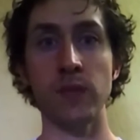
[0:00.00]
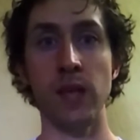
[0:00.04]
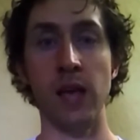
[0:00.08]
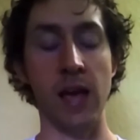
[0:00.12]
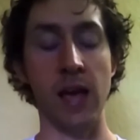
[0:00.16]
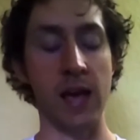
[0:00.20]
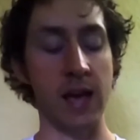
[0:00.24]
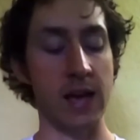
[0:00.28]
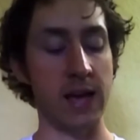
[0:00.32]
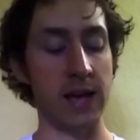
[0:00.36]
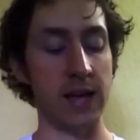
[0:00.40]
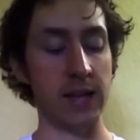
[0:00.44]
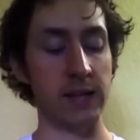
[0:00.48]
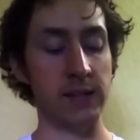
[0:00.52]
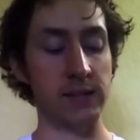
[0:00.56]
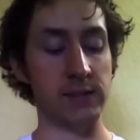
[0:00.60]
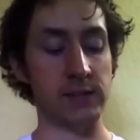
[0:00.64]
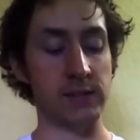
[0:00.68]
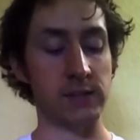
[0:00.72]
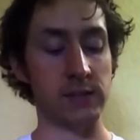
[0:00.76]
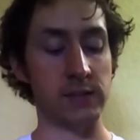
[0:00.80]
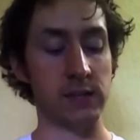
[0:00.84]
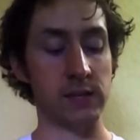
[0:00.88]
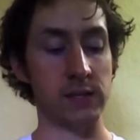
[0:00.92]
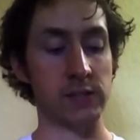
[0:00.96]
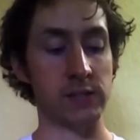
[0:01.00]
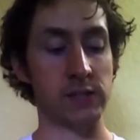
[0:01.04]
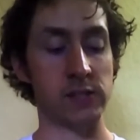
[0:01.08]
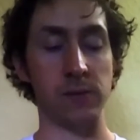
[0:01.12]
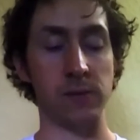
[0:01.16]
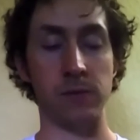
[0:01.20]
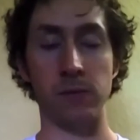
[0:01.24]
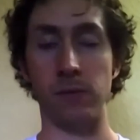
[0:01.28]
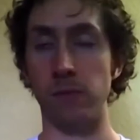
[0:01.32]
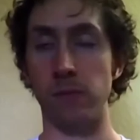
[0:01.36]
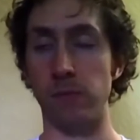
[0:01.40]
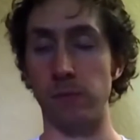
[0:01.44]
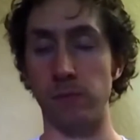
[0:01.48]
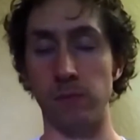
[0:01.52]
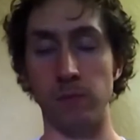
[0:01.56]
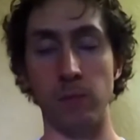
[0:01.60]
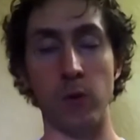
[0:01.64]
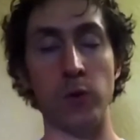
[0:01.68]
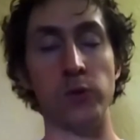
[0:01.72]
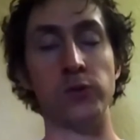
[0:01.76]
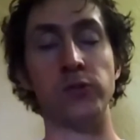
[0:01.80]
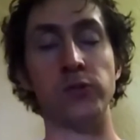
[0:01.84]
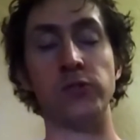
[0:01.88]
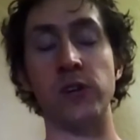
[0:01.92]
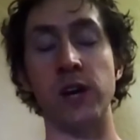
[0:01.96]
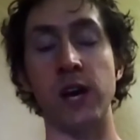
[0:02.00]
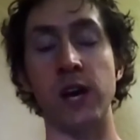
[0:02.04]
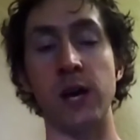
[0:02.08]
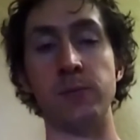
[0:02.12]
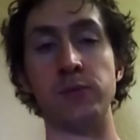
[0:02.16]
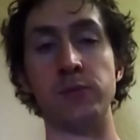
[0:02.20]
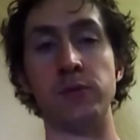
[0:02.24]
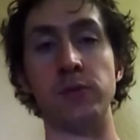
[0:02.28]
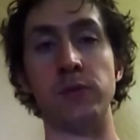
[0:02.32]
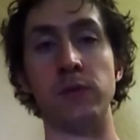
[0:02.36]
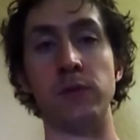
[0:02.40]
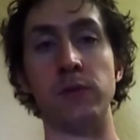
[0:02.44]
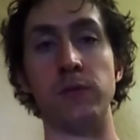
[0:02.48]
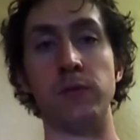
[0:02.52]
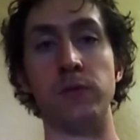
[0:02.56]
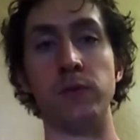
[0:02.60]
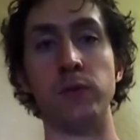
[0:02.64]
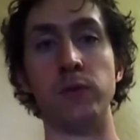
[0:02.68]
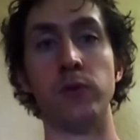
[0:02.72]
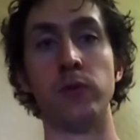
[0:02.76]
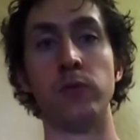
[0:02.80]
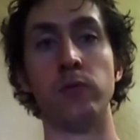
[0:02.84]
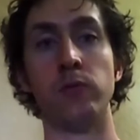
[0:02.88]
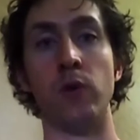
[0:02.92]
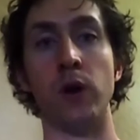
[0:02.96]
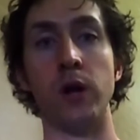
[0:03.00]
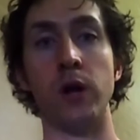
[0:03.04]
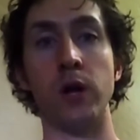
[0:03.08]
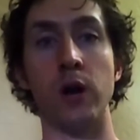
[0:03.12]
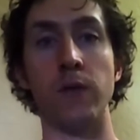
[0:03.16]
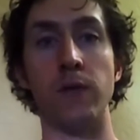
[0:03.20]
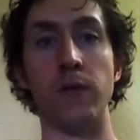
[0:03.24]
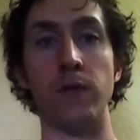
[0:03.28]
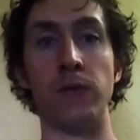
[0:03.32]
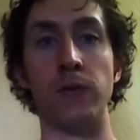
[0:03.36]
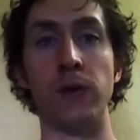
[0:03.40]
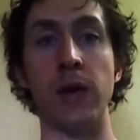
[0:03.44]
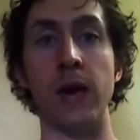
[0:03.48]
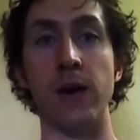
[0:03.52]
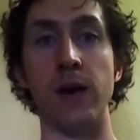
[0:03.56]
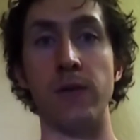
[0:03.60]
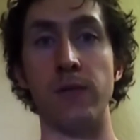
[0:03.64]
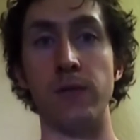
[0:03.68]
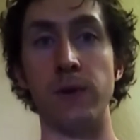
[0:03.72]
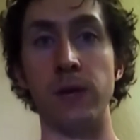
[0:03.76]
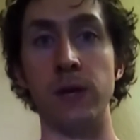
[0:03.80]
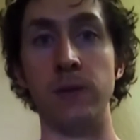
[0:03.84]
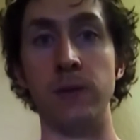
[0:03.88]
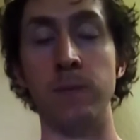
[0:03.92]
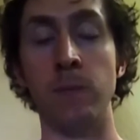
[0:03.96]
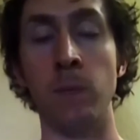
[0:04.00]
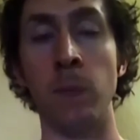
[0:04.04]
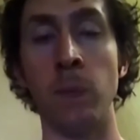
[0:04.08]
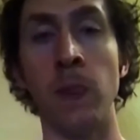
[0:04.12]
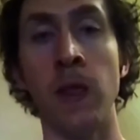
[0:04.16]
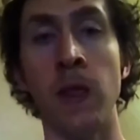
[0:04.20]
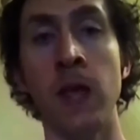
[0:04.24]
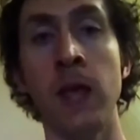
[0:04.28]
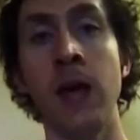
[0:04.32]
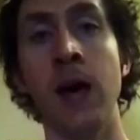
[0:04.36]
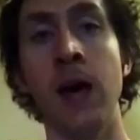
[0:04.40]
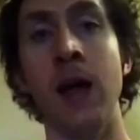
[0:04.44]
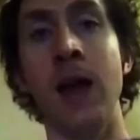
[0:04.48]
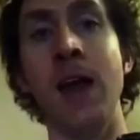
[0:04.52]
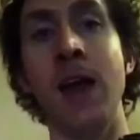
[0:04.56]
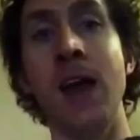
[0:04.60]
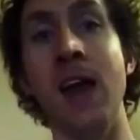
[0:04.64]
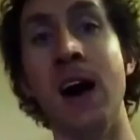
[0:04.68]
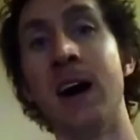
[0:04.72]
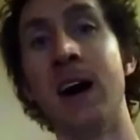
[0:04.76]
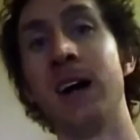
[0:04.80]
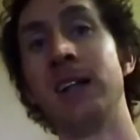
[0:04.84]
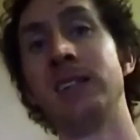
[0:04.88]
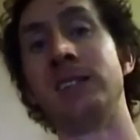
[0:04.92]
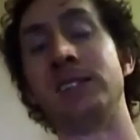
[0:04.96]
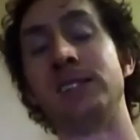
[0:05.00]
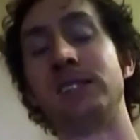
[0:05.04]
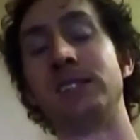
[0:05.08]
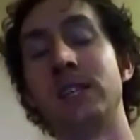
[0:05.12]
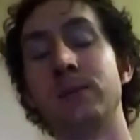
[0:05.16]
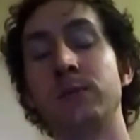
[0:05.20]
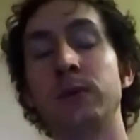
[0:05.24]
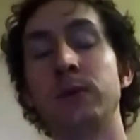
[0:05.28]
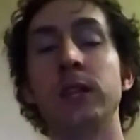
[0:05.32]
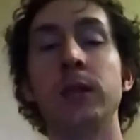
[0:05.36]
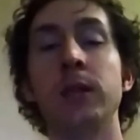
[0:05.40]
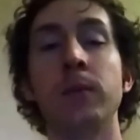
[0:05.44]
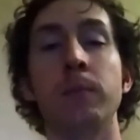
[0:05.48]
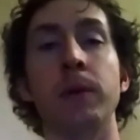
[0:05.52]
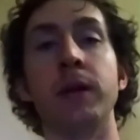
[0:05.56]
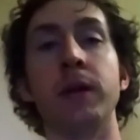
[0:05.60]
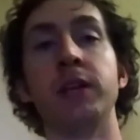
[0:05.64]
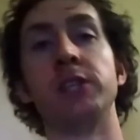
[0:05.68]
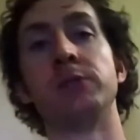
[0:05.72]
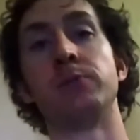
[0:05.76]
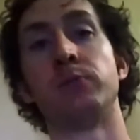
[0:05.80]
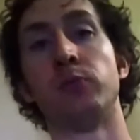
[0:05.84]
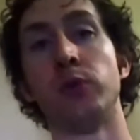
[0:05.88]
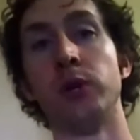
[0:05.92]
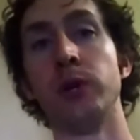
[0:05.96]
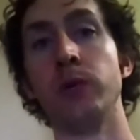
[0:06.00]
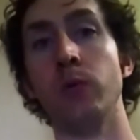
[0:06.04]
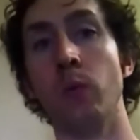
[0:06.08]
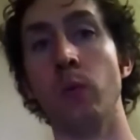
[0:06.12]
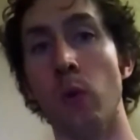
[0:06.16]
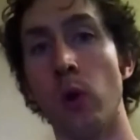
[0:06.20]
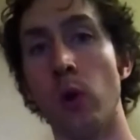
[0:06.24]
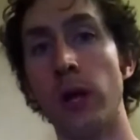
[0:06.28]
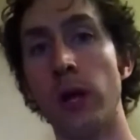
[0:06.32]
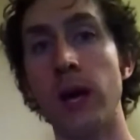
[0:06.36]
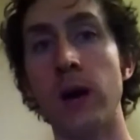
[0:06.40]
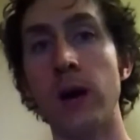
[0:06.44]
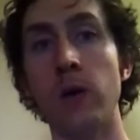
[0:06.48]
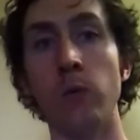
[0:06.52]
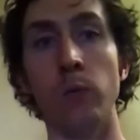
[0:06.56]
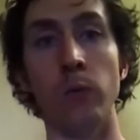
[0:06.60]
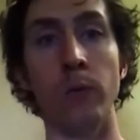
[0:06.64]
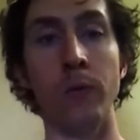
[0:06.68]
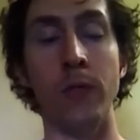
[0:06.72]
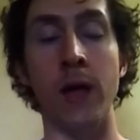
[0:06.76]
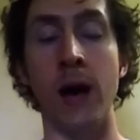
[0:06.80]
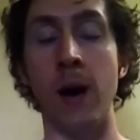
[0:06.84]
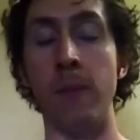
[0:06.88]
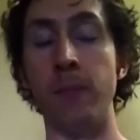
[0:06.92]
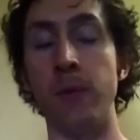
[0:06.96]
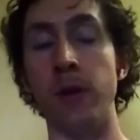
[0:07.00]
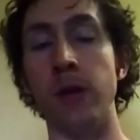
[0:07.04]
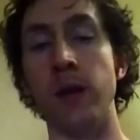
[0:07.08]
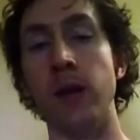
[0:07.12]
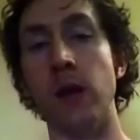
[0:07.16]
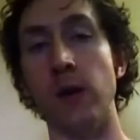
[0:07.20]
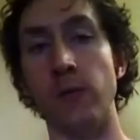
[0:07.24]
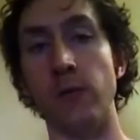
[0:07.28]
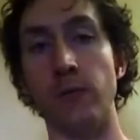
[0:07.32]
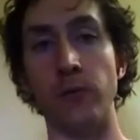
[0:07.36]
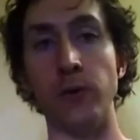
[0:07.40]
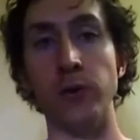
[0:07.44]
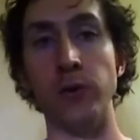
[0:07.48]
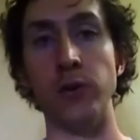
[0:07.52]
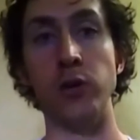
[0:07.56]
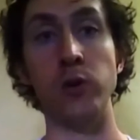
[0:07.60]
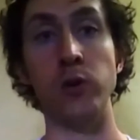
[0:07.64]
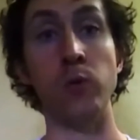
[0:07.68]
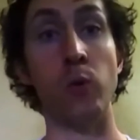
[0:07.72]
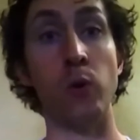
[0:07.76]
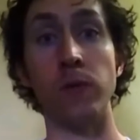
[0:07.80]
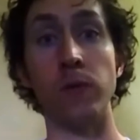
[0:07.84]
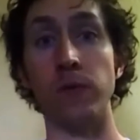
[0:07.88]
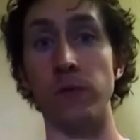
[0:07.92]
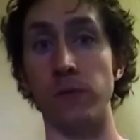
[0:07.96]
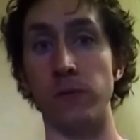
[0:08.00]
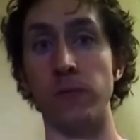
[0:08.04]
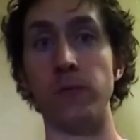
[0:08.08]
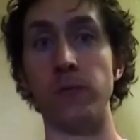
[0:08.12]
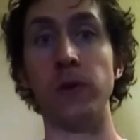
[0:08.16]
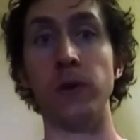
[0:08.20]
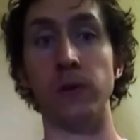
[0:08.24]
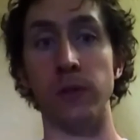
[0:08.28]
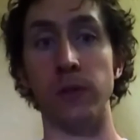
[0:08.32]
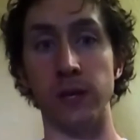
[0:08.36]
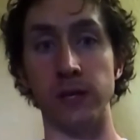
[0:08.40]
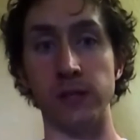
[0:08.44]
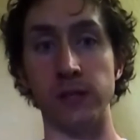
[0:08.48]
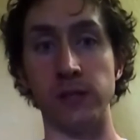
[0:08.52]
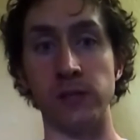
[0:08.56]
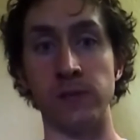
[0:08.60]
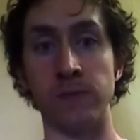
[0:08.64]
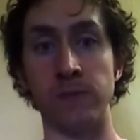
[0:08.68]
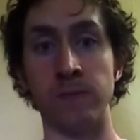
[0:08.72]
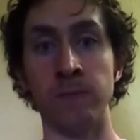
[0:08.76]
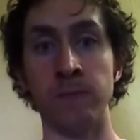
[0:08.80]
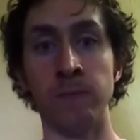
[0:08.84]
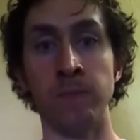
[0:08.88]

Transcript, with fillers: And most times, if, if you're running off of caffeine, a non stimulant based pre workout will not be enough for you. You won't even feel this.